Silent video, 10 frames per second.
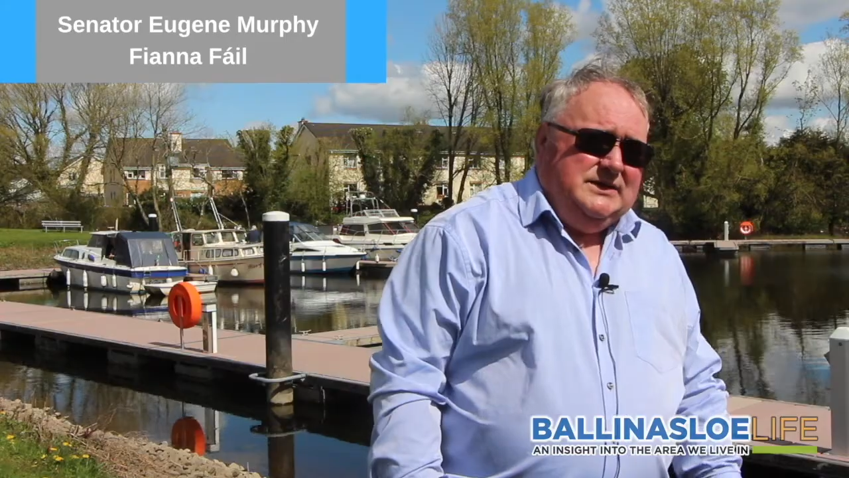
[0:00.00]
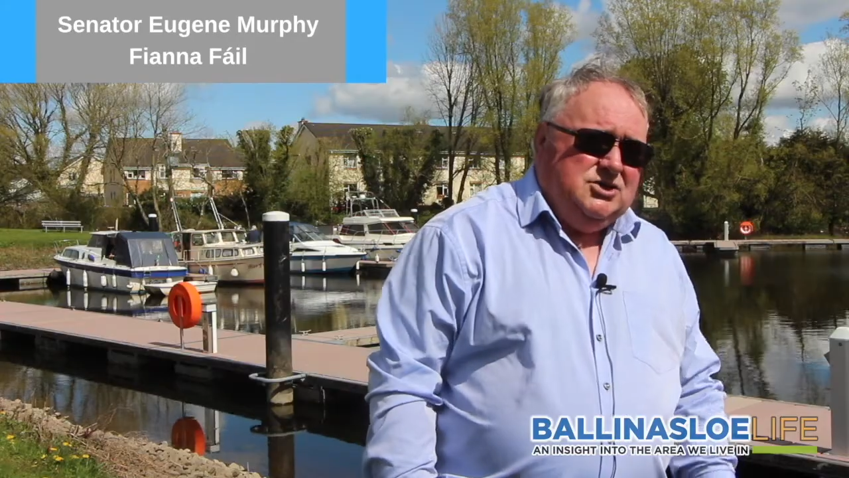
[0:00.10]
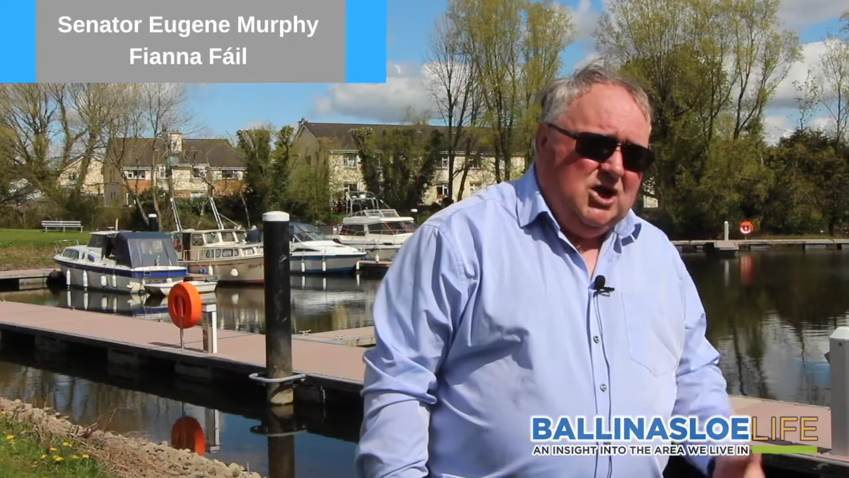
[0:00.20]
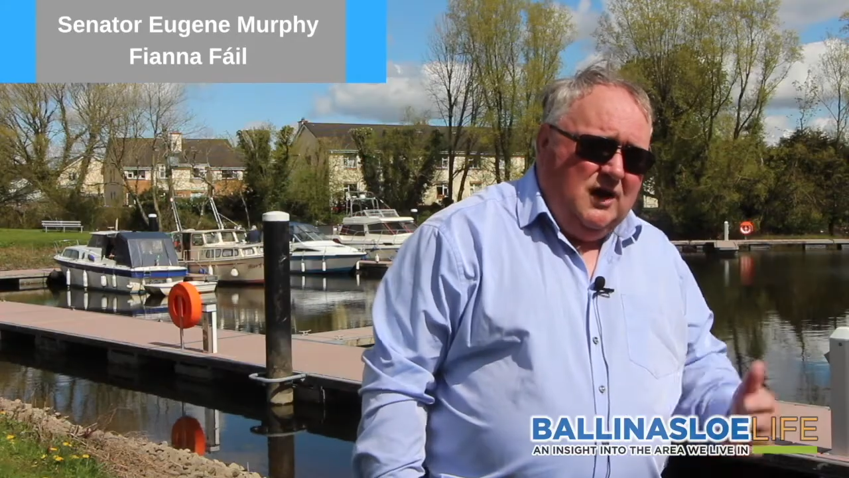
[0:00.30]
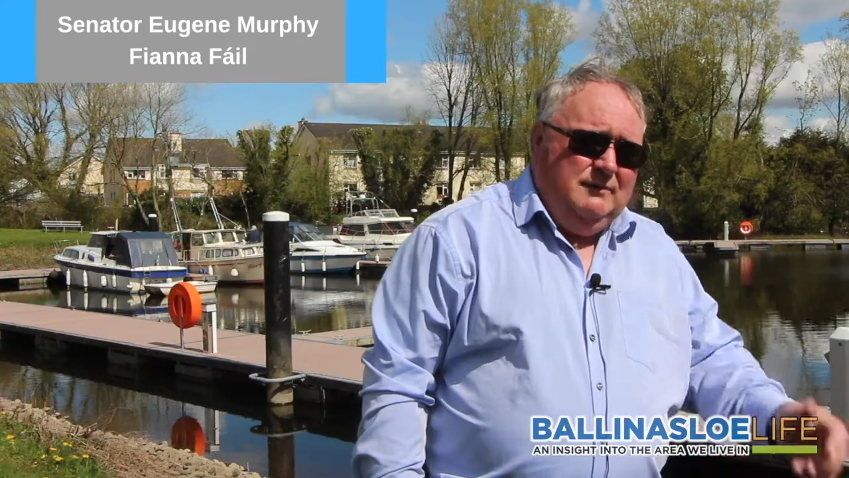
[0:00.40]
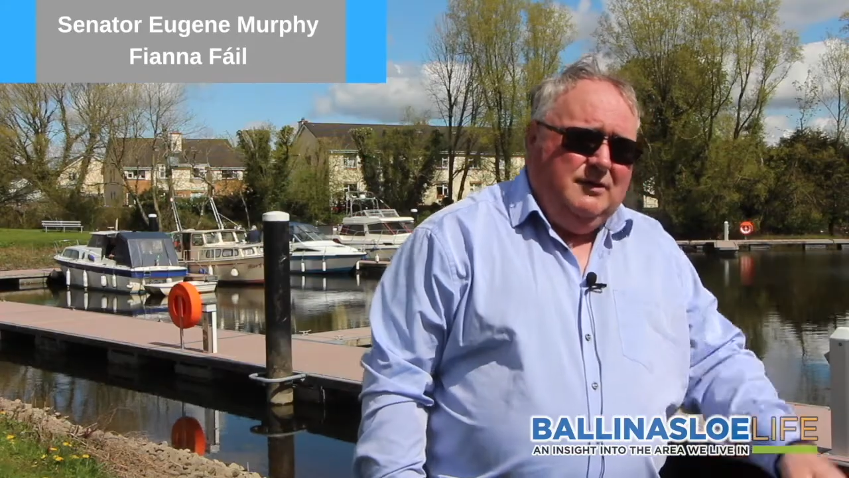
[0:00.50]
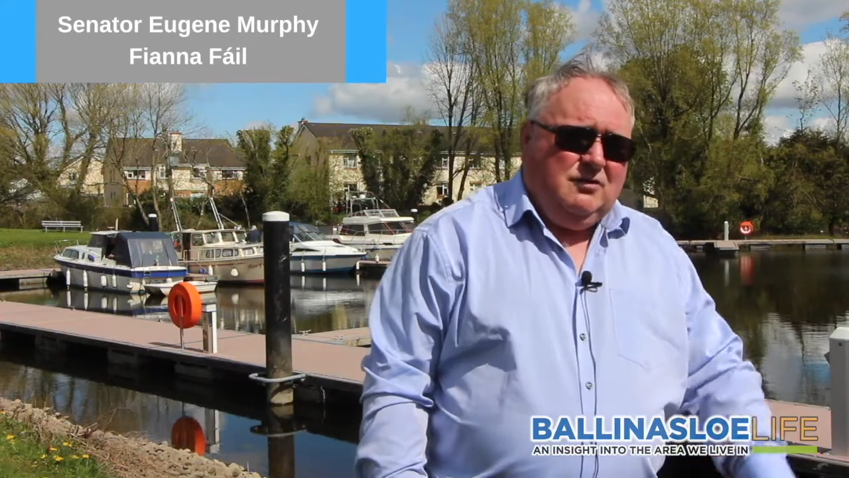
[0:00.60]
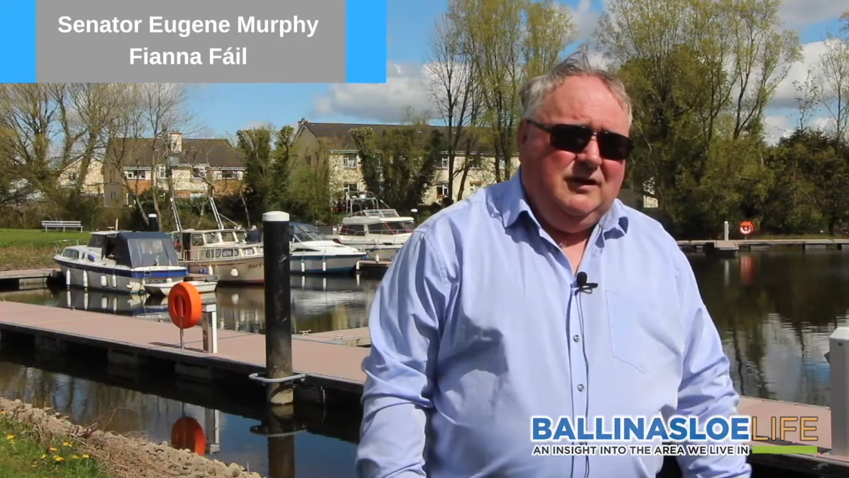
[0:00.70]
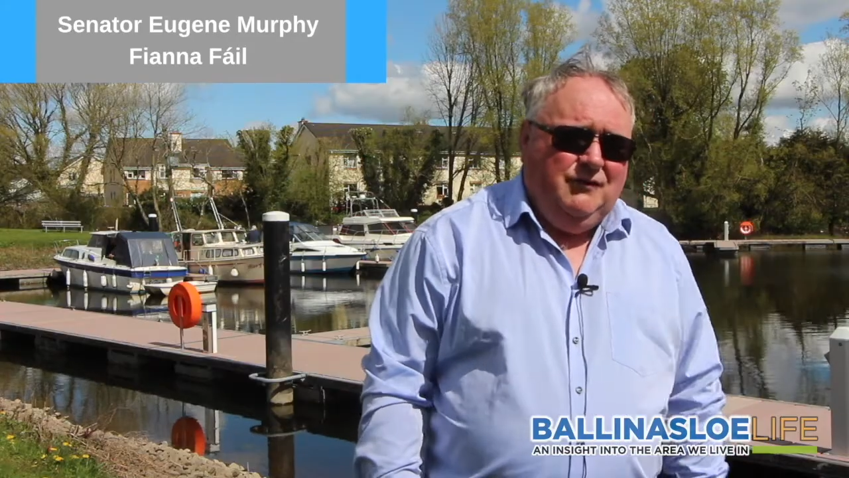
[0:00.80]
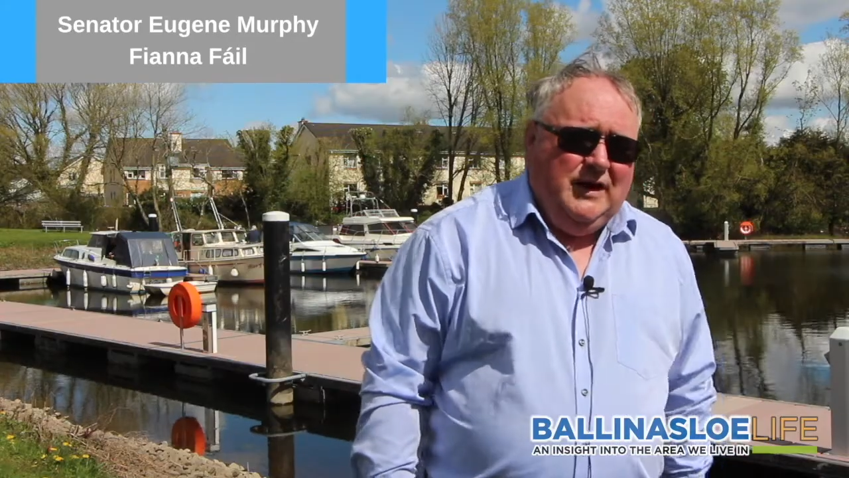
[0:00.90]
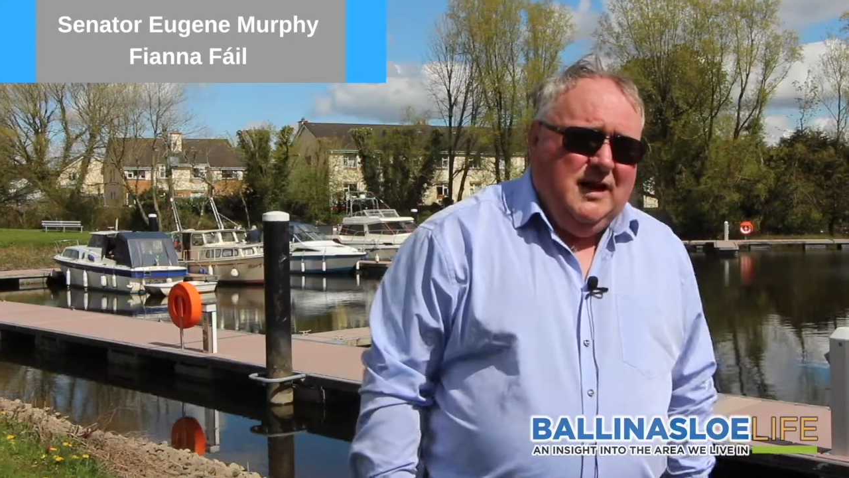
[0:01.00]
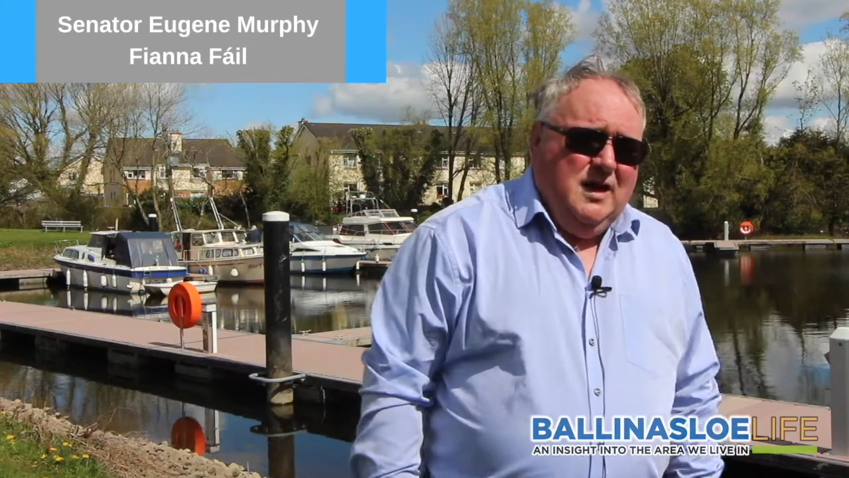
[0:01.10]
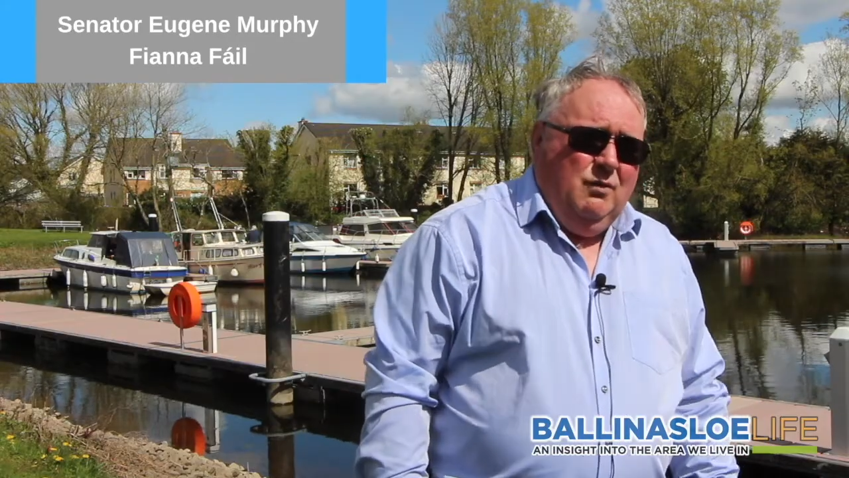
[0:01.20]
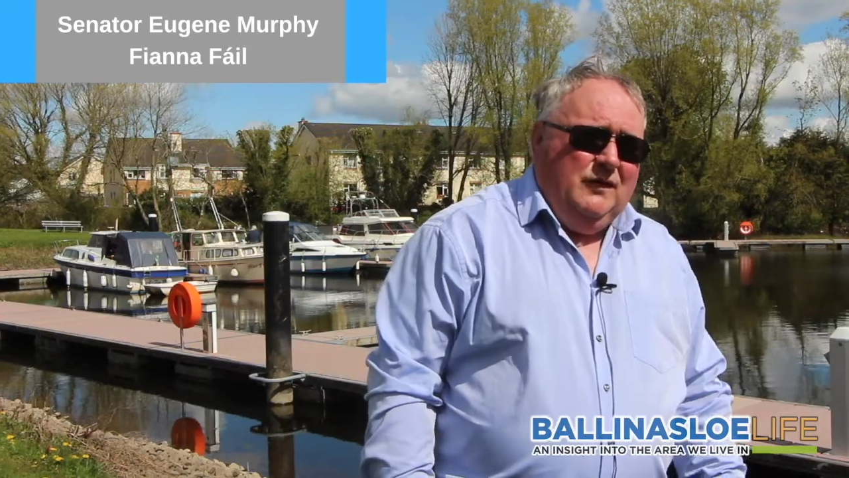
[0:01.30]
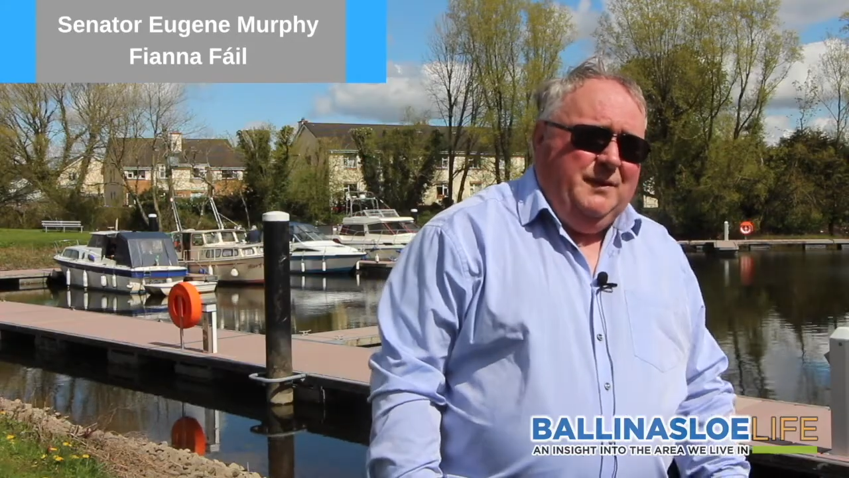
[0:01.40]
Charlie McCreevy
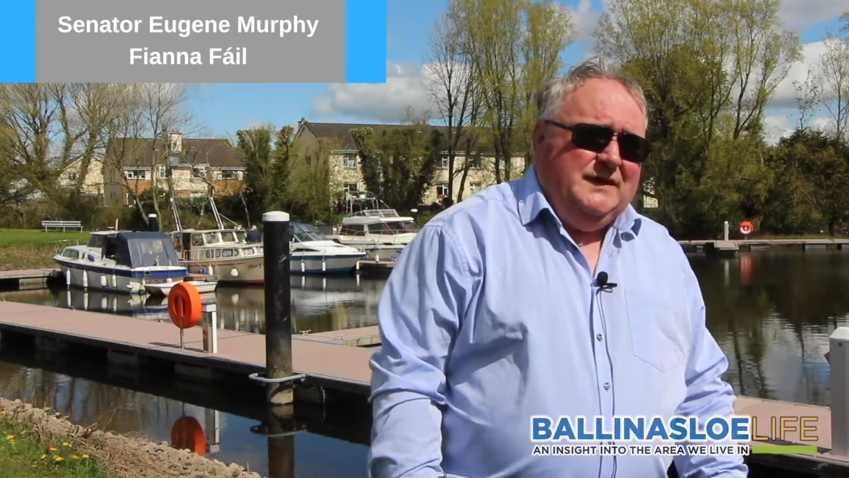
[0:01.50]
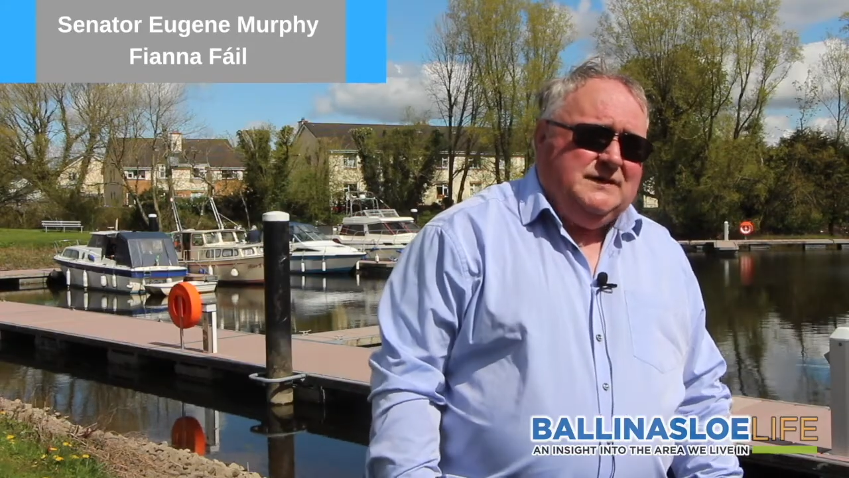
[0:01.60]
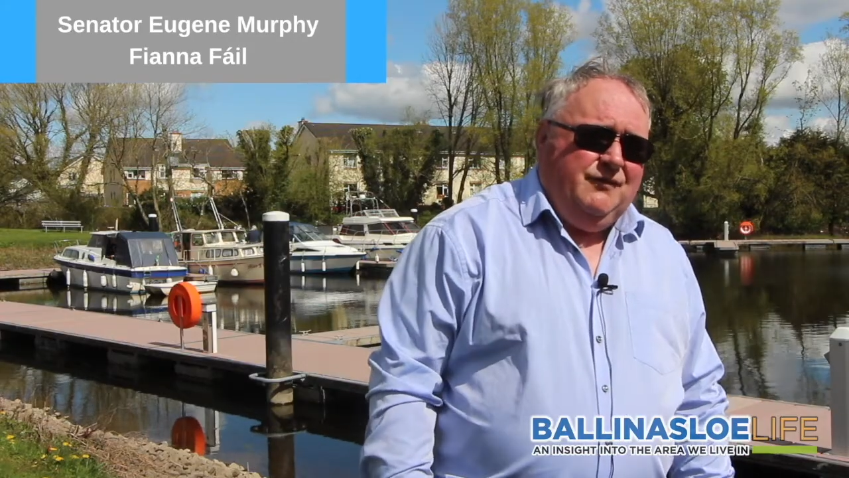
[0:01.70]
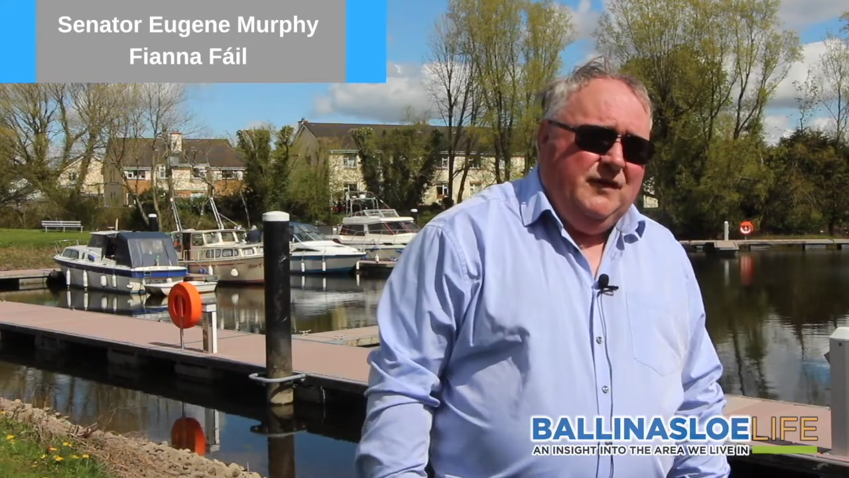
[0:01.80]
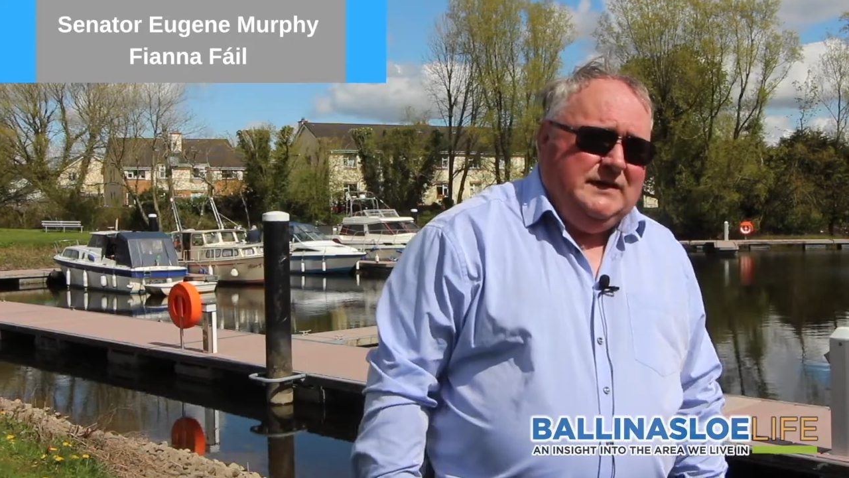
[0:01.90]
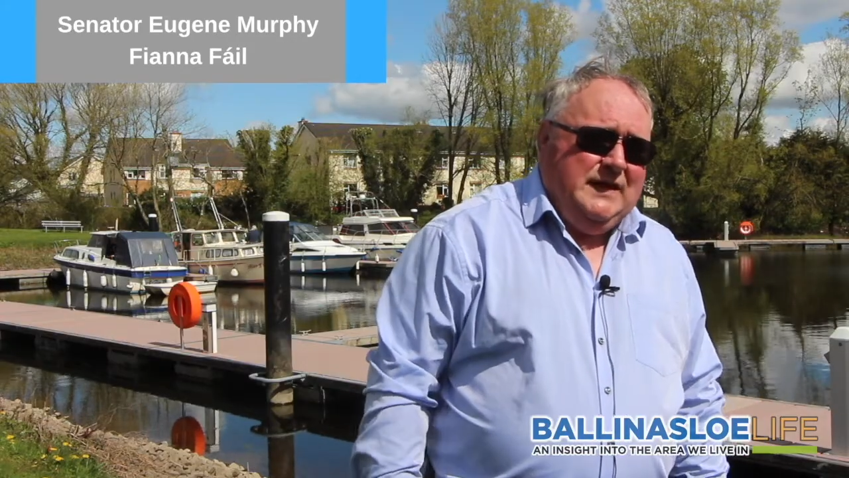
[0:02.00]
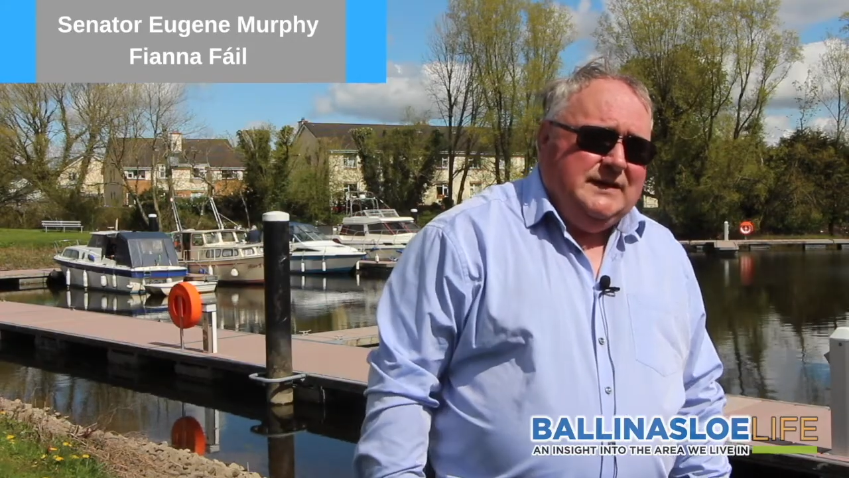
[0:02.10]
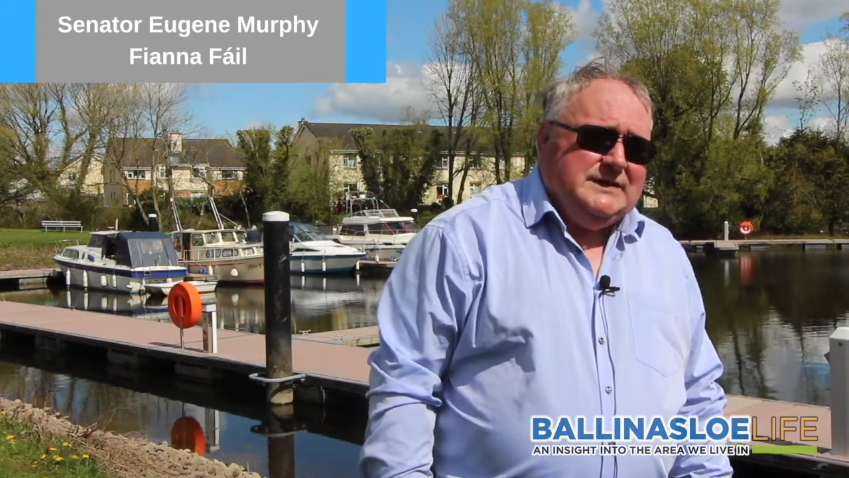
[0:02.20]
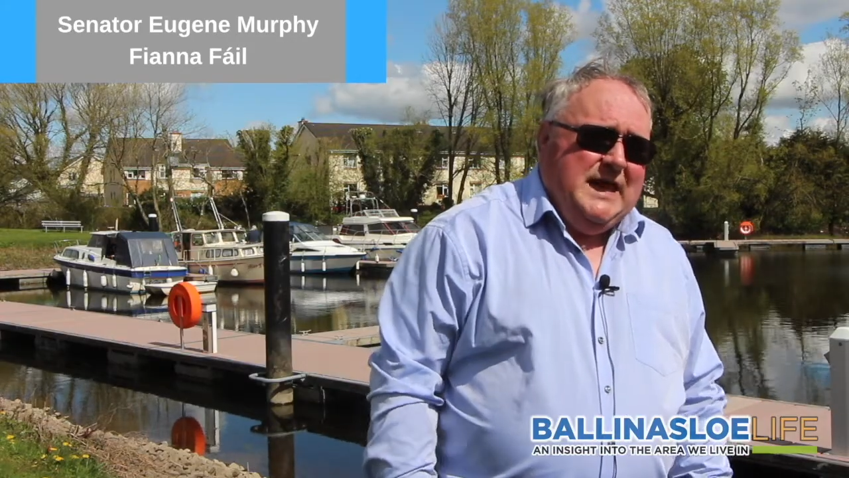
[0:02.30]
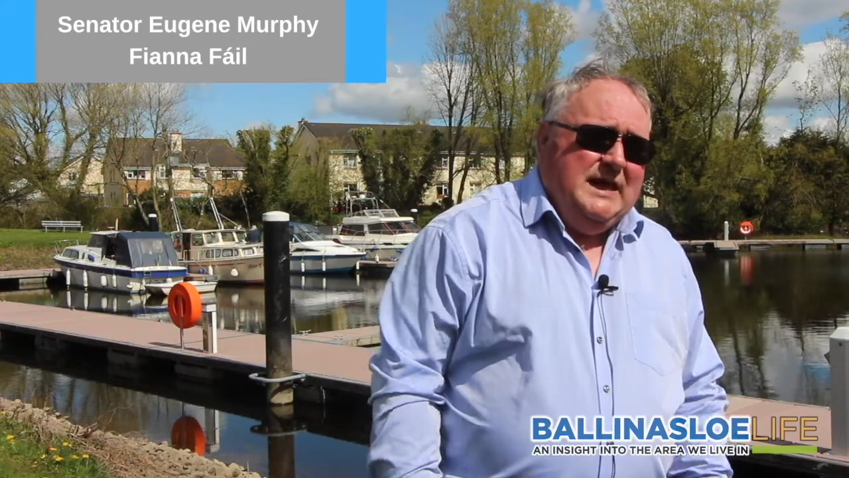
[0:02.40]
was Minister for Finance